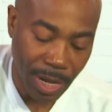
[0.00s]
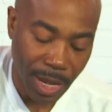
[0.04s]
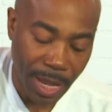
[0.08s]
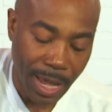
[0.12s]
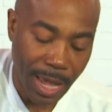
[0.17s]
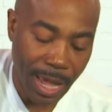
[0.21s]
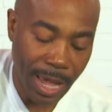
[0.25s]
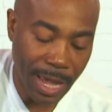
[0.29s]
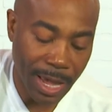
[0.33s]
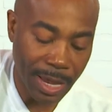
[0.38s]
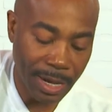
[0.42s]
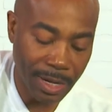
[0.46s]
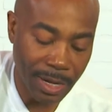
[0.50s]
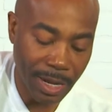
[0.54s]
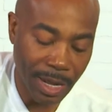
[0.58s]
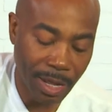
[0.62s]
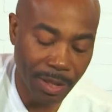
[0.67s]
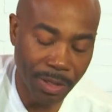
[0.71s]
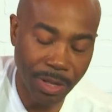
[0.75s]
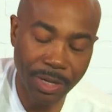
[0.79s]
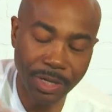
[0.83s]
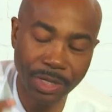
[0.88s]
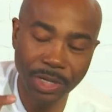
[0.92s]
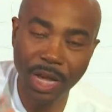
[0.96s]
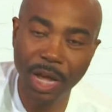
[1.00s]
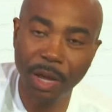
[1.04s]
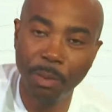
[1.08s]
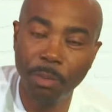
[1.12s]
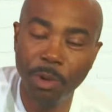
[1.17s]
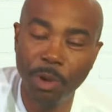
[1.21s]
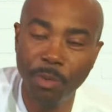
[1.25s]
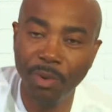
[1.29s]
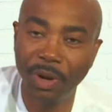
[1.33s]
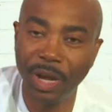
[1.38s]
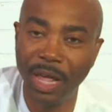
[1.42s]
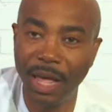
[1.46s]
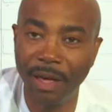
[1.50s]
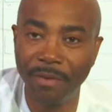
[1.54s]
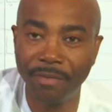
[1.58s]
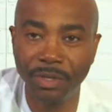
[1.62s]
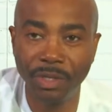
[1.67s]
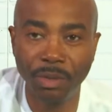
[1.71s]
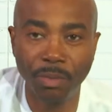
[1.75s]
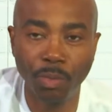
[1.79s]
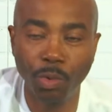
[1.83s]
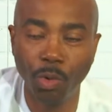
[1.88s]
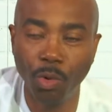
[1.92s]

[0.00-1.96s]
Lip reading: And these young people have some